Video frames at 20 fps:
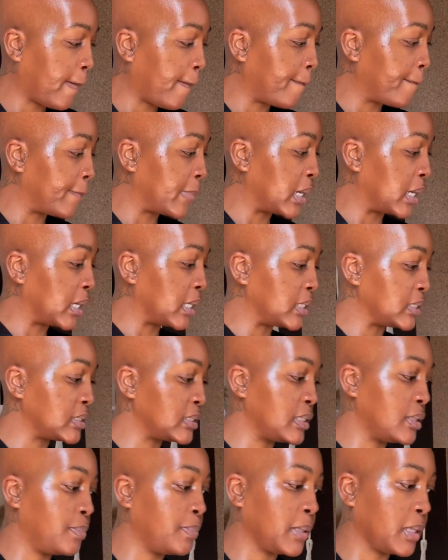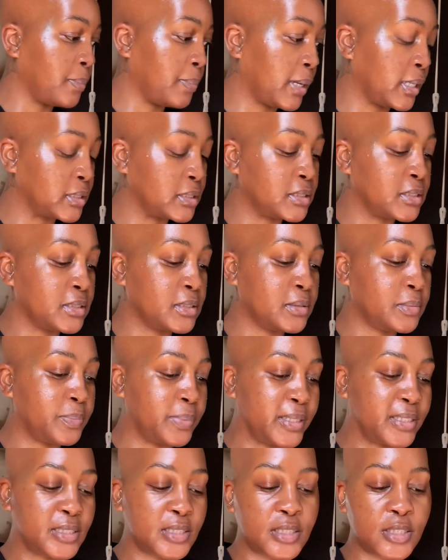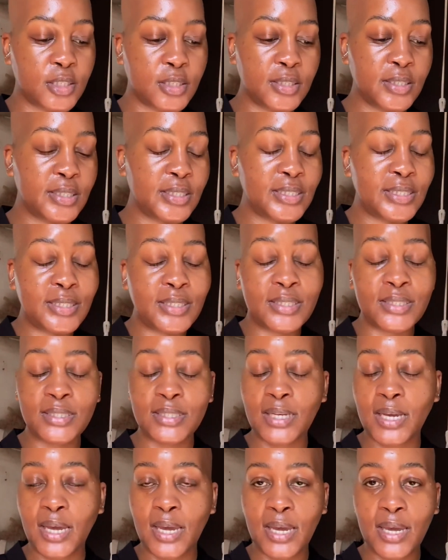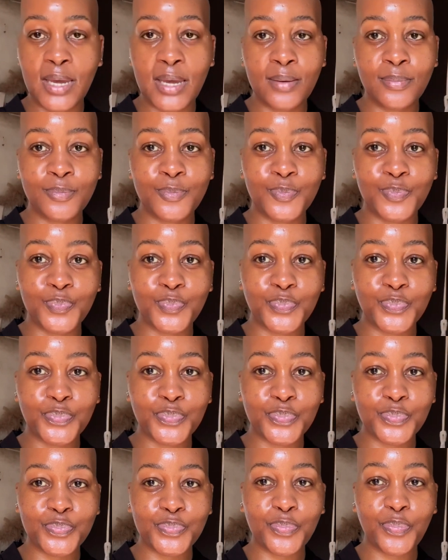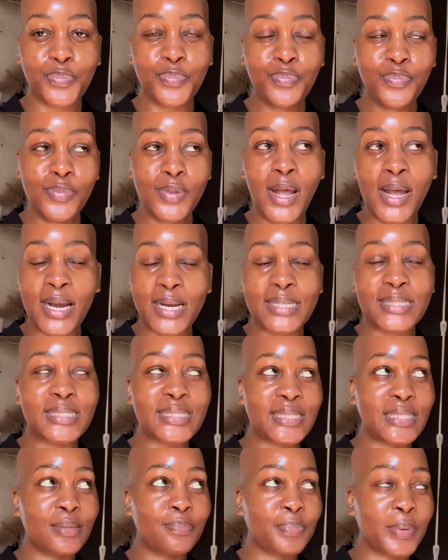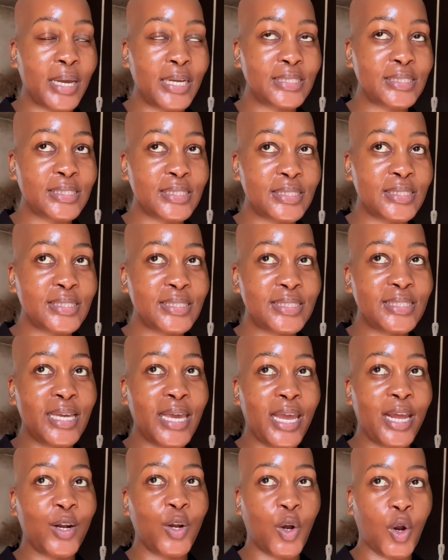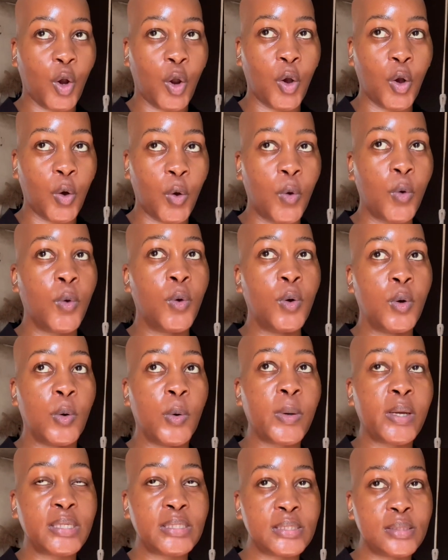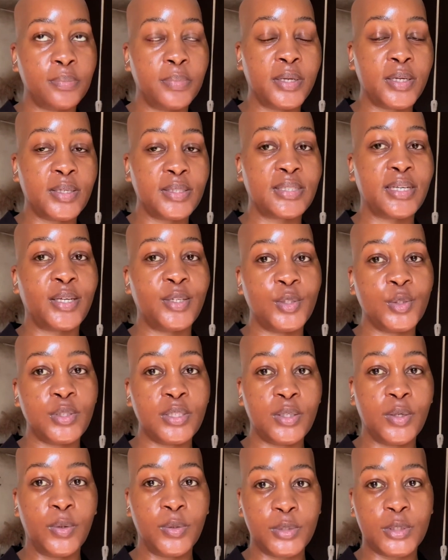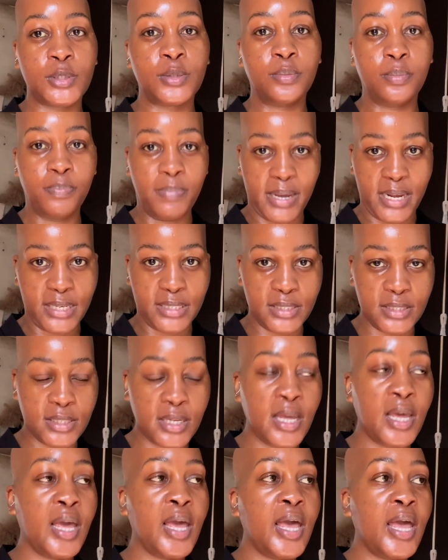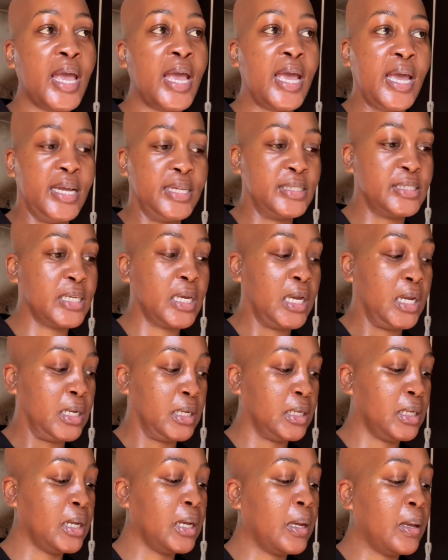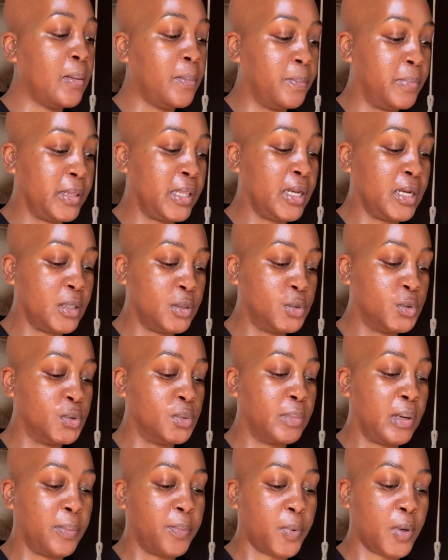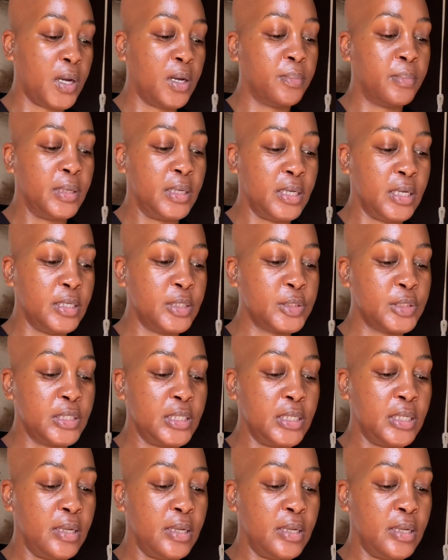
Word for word: my sleeping pattern. But today I can sleep at 10 o'clock or go into bed, because I usually go to bed at 10, but then I'll do my prayer and meditation.